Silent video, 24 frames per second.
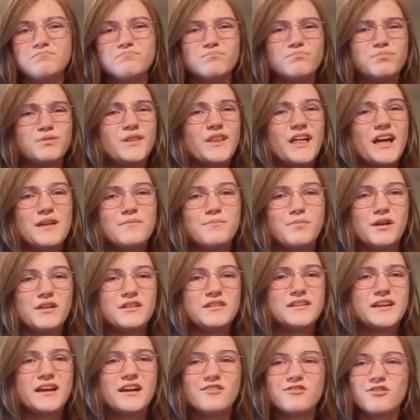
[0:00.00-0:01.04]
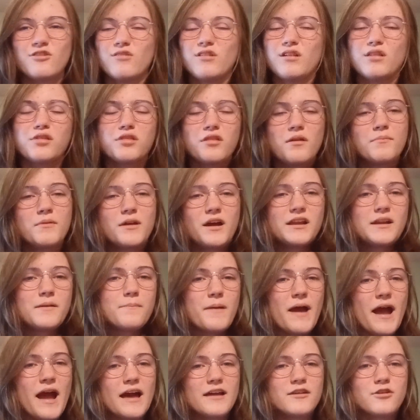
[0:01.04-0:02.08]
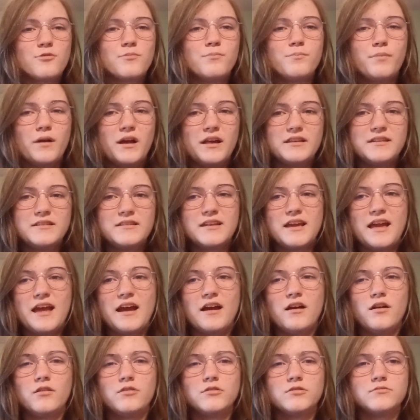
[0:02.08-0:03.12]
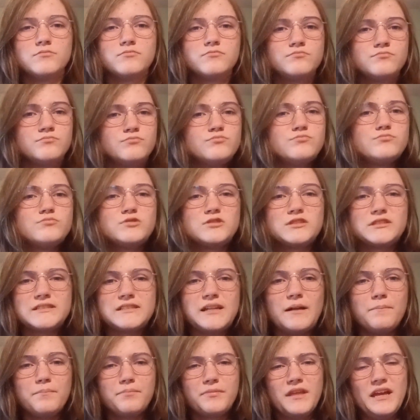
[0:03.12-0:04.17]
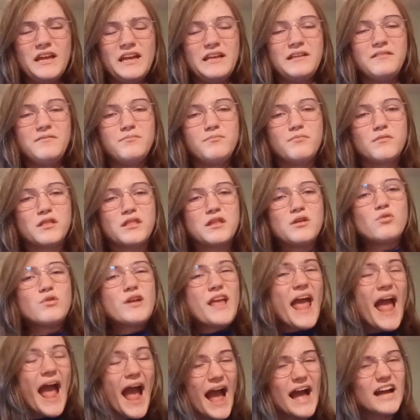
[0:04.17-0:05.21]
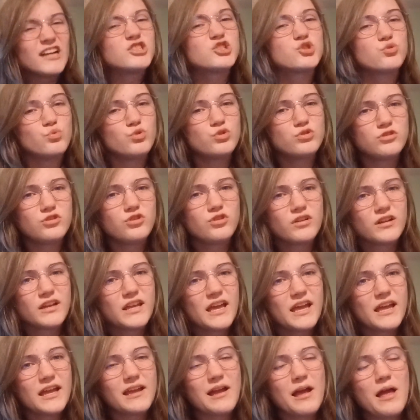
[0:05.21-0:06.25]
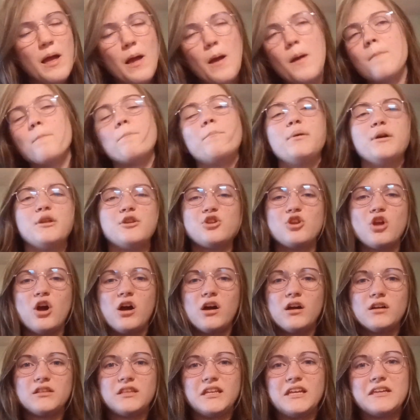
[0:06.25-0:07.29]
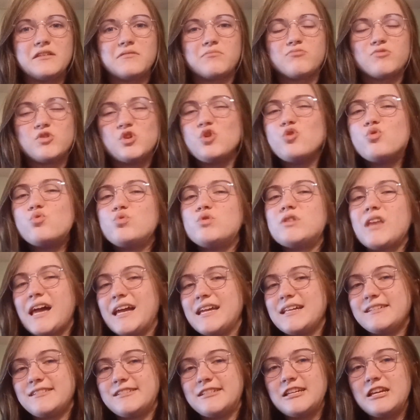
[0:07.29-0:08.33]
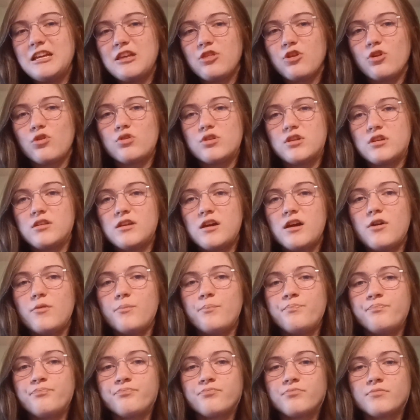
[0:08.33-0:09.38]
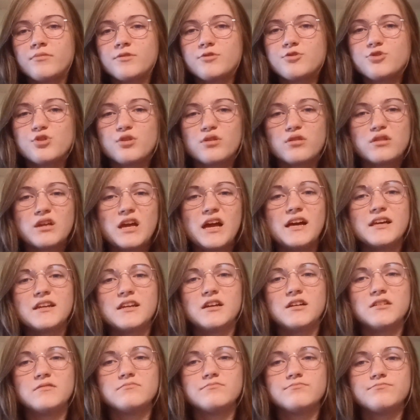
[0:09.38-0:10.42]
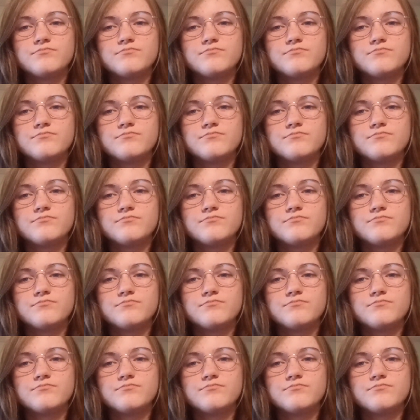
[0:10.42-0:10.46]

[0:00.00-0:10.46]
plaid button down, or like some kind of pattern button down or something. Still casual looking, but not like too nice either, Just kind of